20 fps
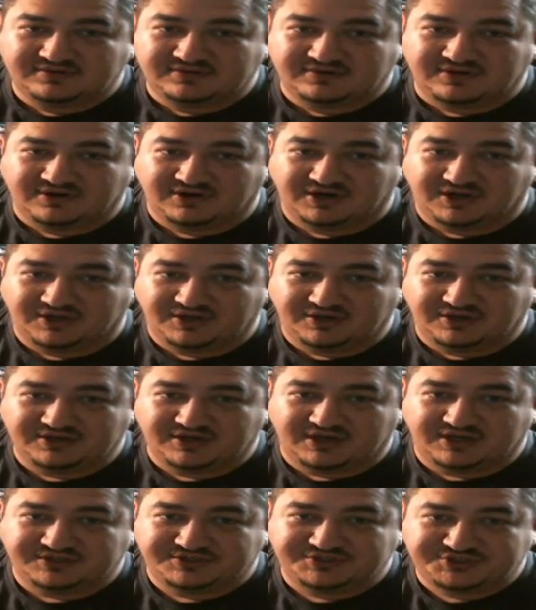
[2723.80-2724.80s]
or
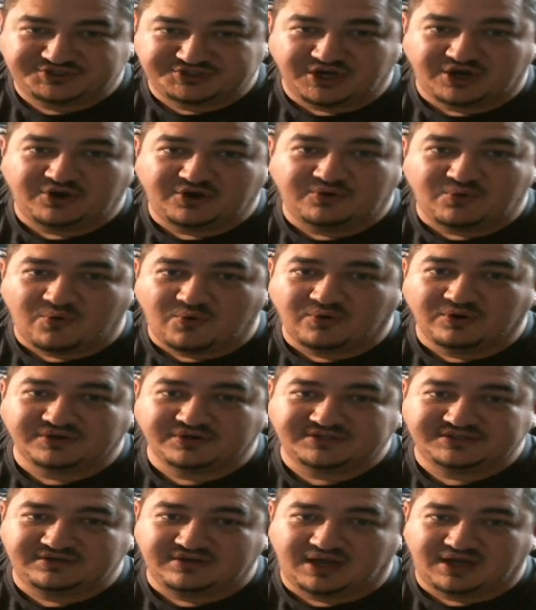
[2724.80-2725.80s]
a stow or
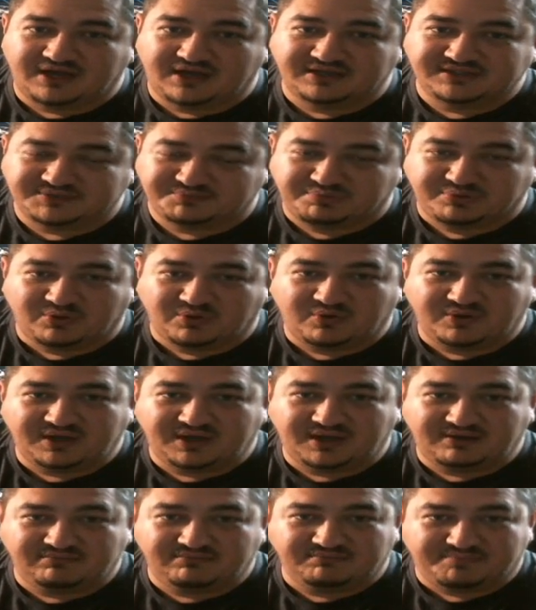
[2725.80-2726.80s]

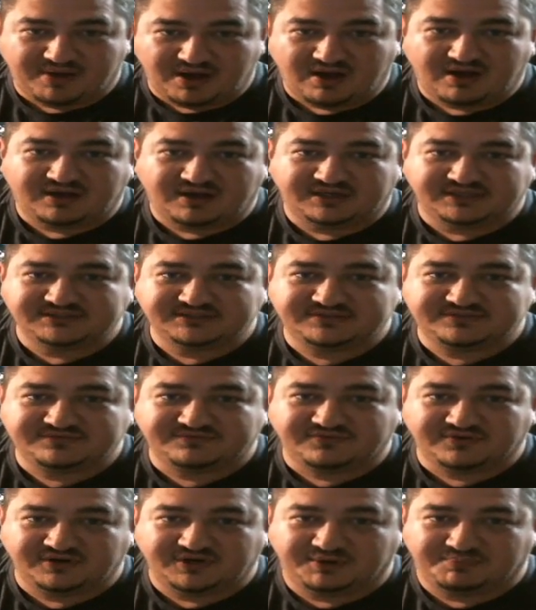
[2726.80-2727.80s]
deploy pause
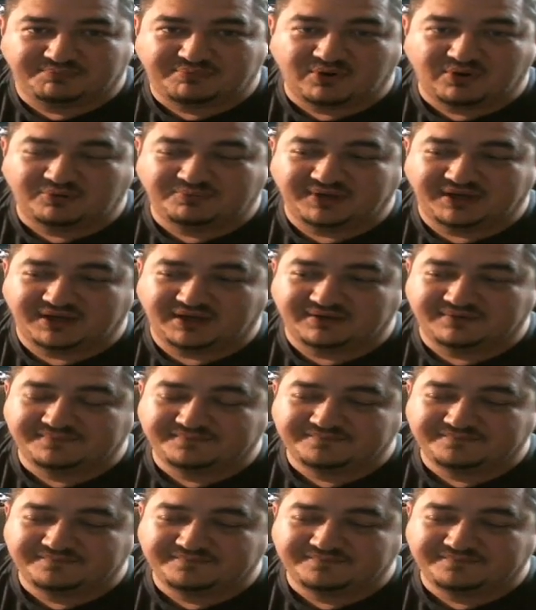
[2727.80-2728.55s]
for your probing,